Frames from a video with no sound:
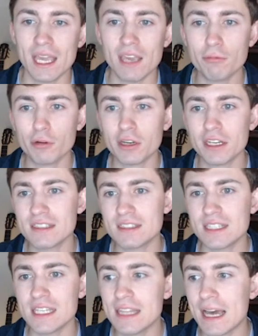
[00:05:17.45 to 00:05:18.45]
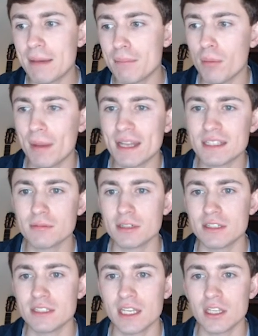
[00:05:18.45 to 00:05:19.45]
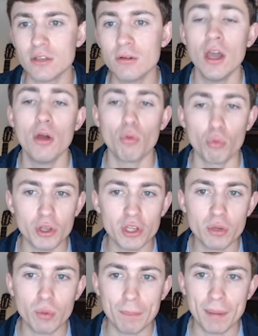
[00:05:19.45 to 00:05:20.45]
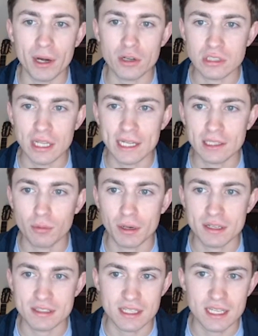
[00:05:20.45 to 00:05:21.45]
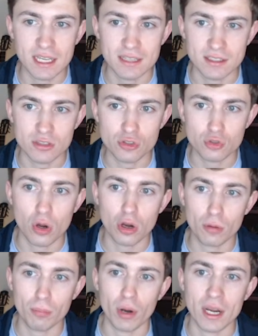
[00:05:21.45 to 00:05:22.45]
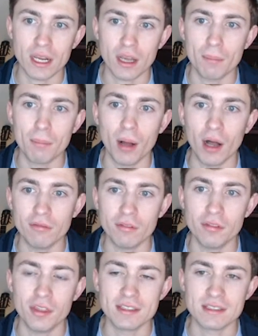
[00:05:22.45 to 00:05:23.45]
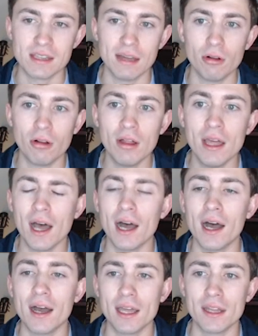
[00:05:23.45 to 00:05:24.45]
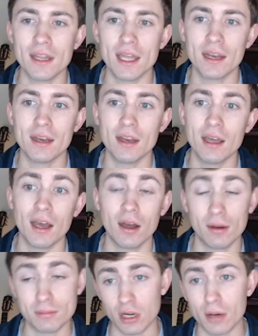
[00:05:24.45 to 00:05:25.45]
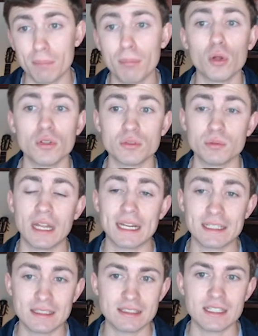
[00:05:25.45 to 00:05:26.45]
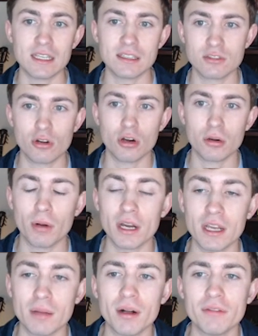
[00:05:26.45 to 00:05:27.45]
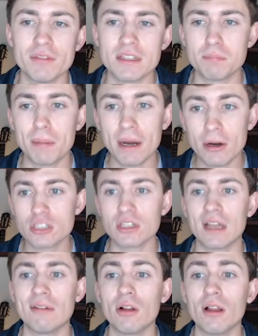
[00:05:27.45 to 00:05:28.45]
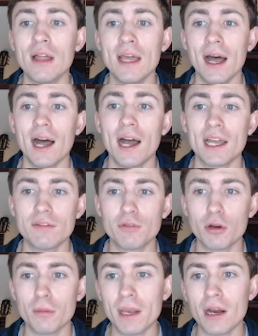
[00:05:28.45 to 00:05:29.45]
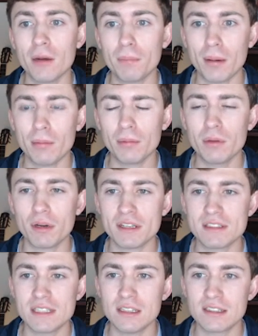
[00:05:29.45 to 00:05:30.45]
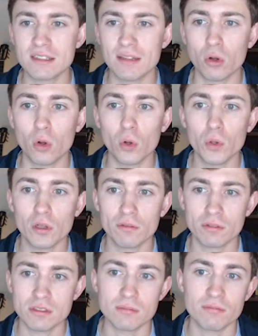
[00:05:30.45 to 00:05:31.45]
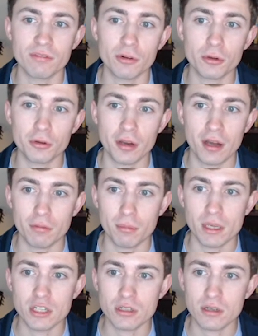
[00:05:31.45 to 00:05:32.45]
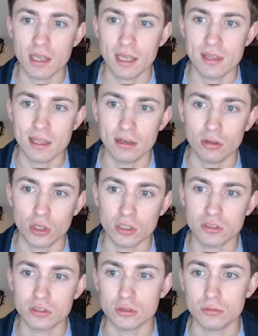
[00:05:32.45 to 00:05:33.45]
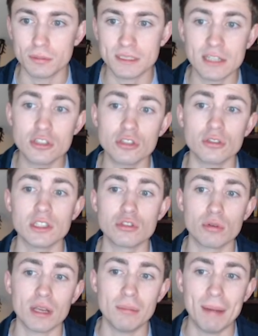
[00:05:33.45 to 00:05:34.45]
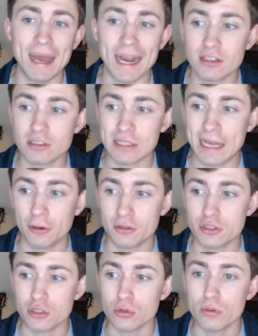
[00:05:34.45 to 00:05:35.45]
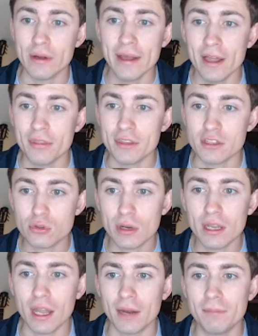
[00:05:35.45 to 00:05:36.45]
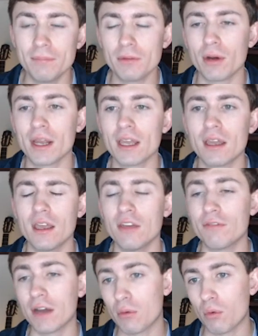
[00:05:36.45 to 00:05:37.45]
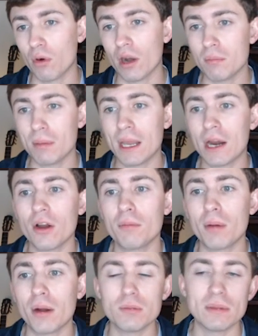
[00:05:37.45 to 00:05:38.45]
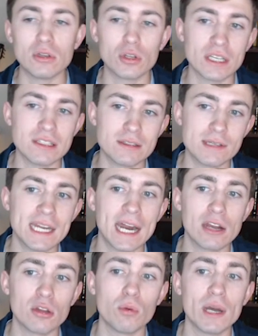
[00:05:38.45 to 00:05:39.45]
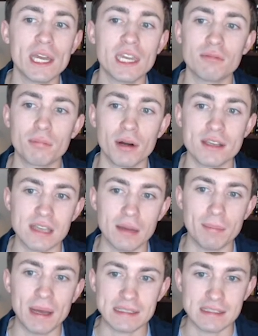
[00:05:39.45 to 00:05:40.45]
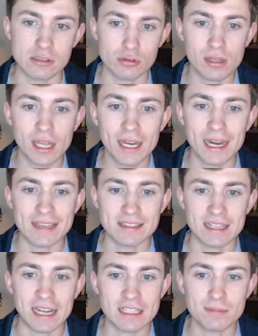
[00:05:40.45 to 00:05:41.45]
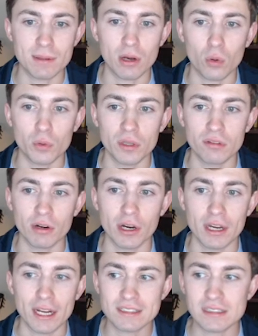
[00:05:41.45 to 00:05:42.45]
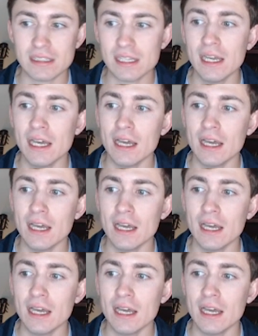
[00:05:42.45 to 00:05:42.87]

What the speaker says: If we're gonna see that momentum continue, really what bears likely wanna see is a strong break above this level. Bulls would like to see a strong break above this bearish level. And if you're a bear, probably wanna see this level hold, look for some further confirmation, and then look to potentially trade back down to this trend line, right? If I were a bear, I'd probably be looking to get out of the way if price got back to this trend line, as it has been holding very nicely.